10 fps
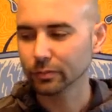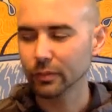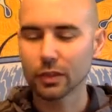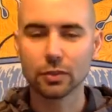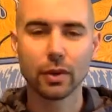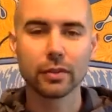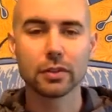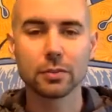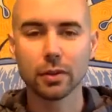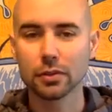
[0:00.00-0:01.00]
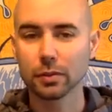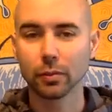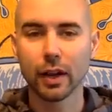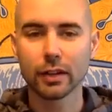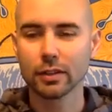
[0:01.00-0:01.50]
surrounding spiritual
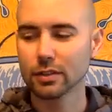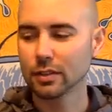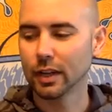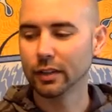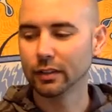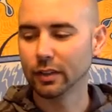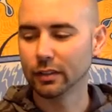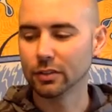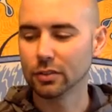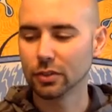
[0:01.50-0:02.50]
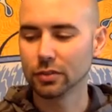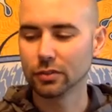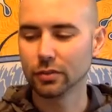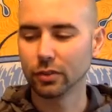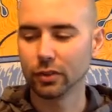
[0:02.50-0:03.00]
practice and the search
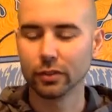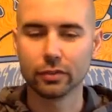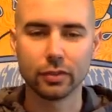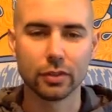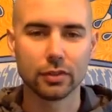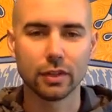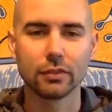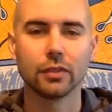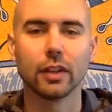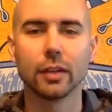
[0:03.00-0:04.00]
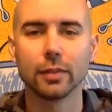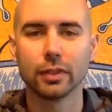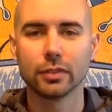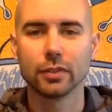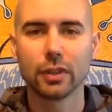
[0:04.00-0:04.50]
for self-development
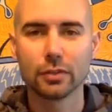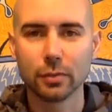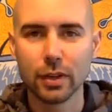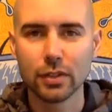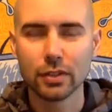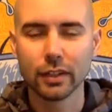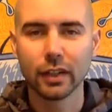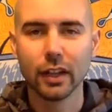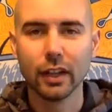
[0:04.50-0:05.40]
and transformation,